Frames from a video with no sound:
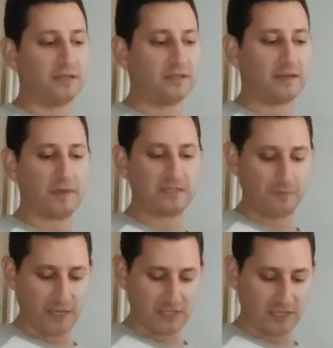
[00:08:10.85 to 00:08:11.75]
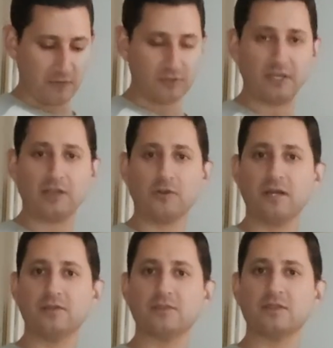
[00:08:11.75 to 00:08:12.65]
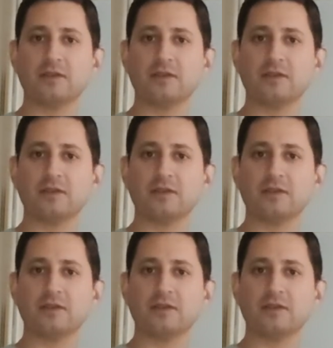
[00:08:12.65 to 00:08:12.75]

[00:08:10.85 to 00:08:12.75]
And I, as I mentioned, I won't take credit. There's